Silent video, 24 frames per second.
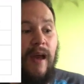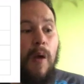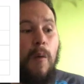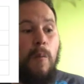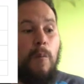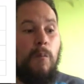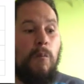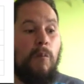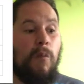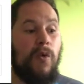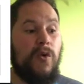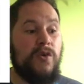
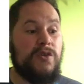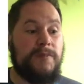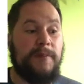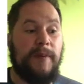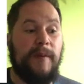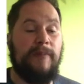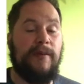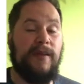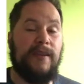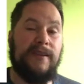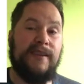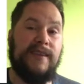Most
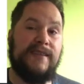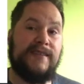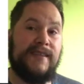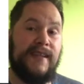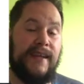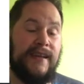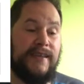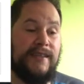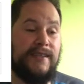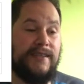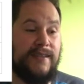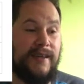people at this
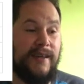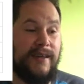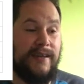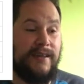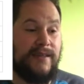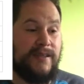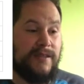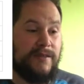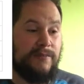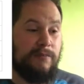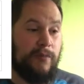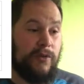
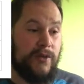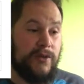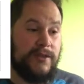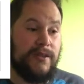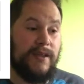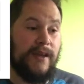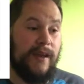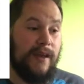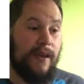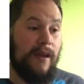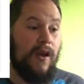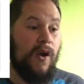
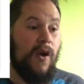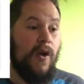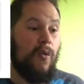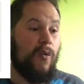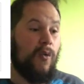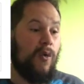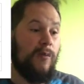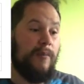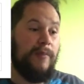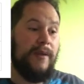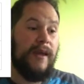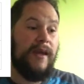96%
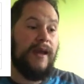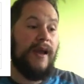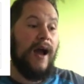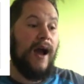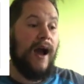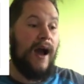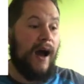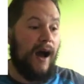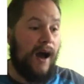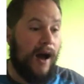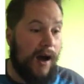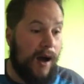will be
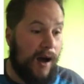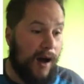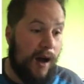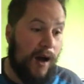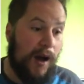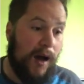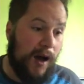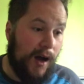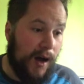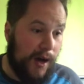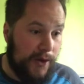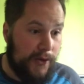
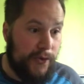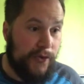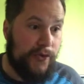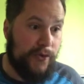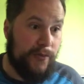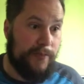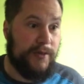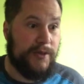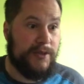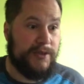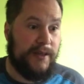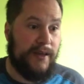
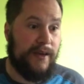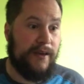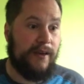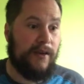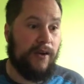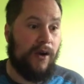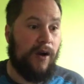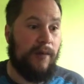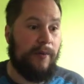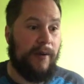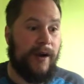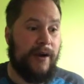100%
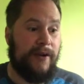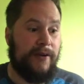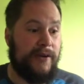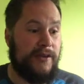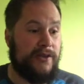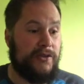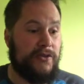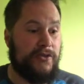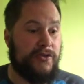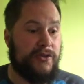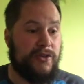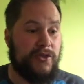carbohydrate
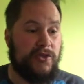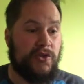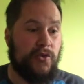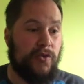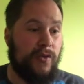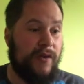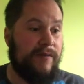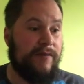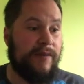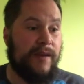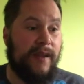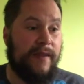usage. So
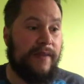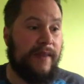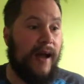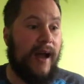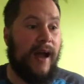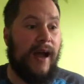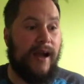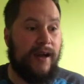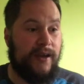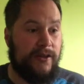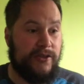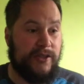even at that
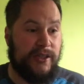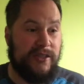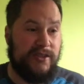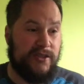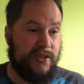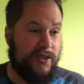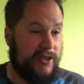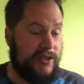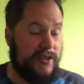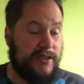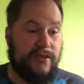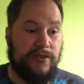higher intensity,
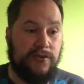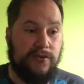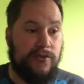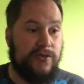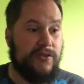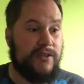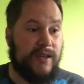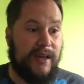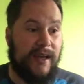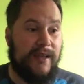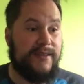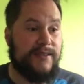he's still
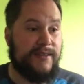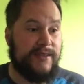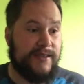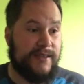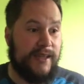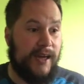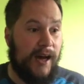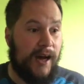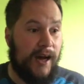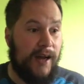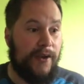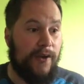using a
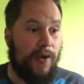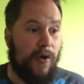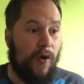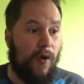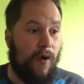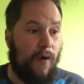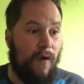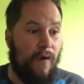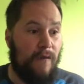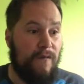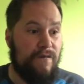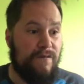ton
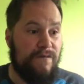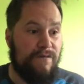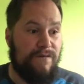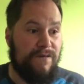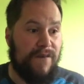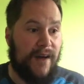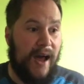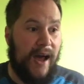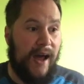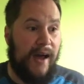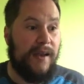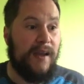of
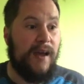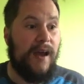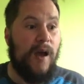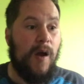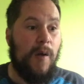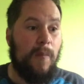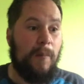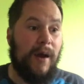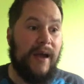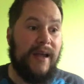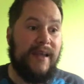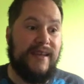fat.
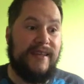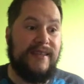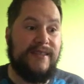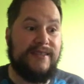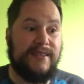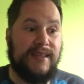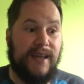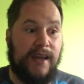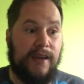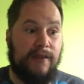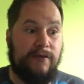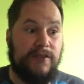But in his
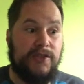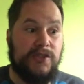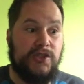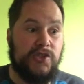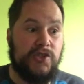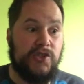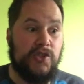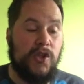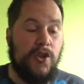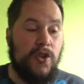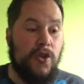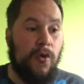kind of
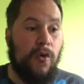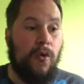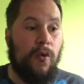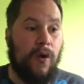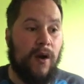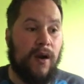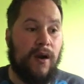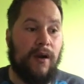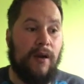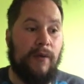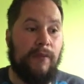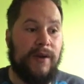
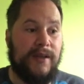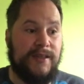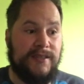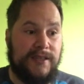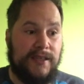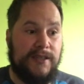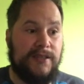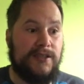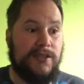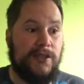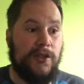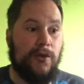slower, and when I say
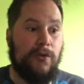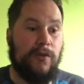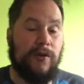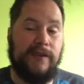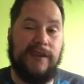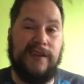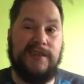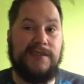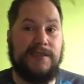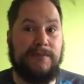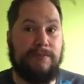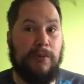slower,
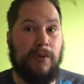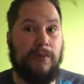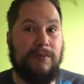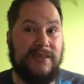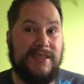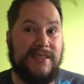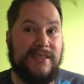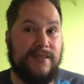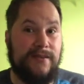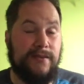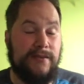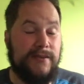that's probably
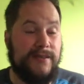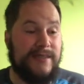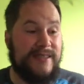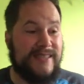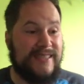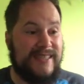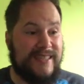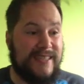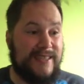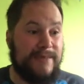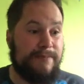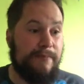still
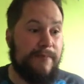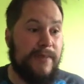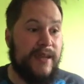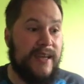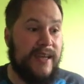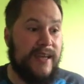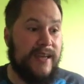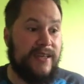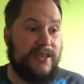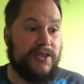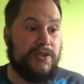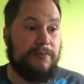
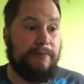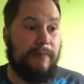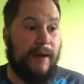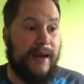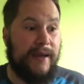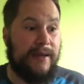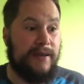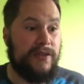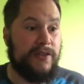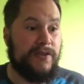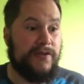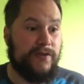6-minute-ish
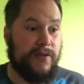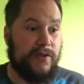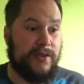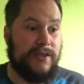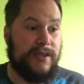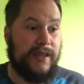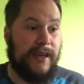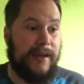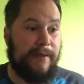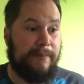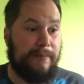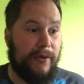miles for
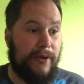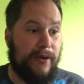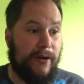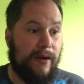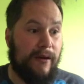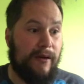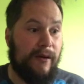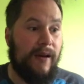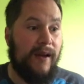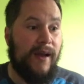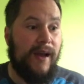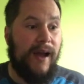Zach
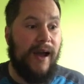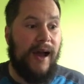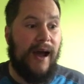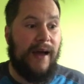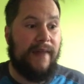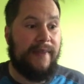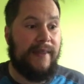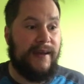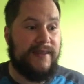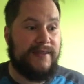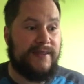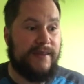Bitter at
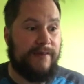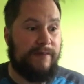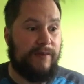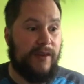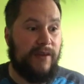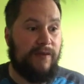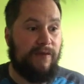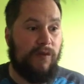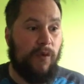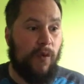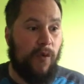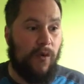that
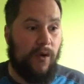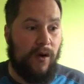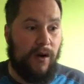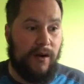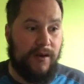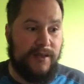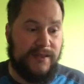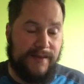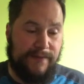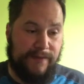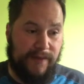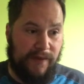
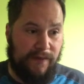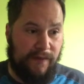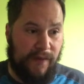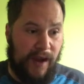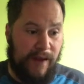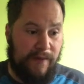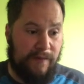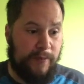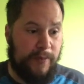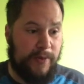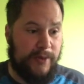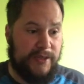
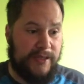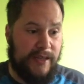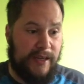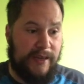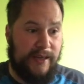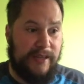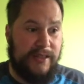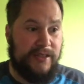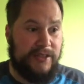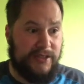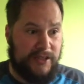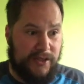74-75%.
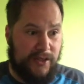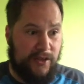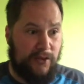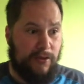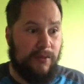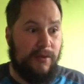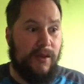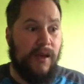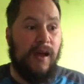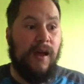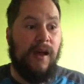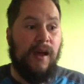He's
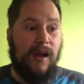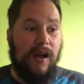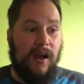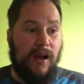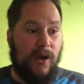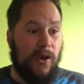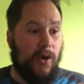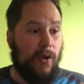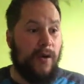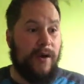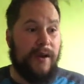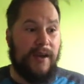still
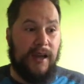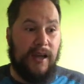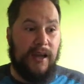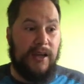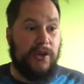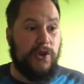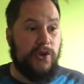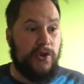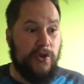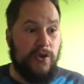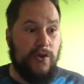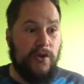going a
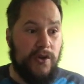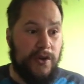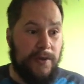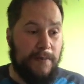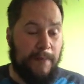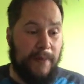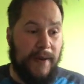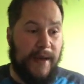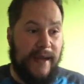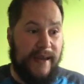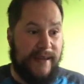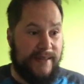good
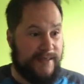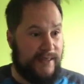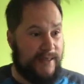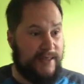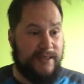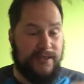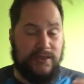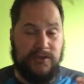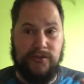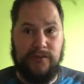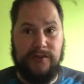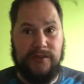pace, and
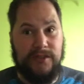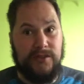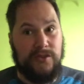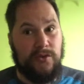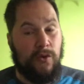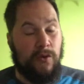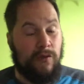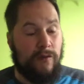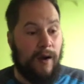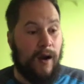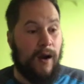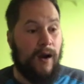he's doing this
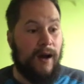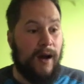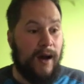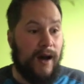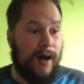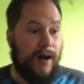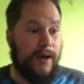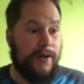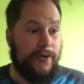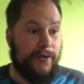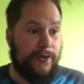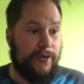over
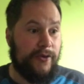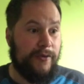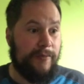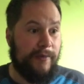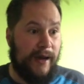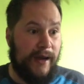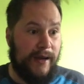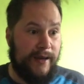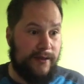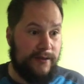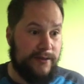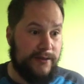100
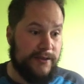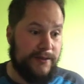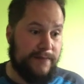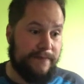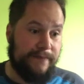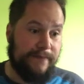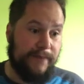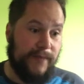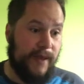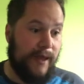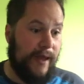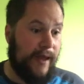miles.
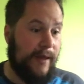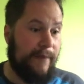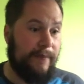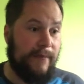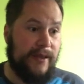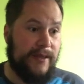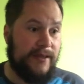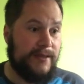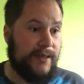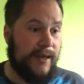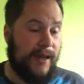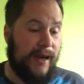
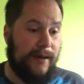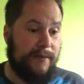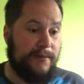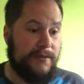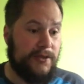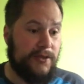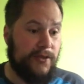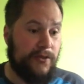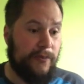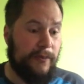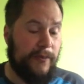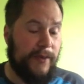He's an
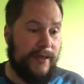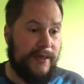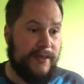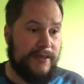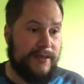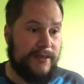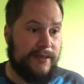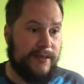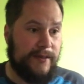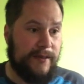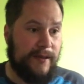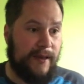absolute
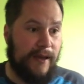beast.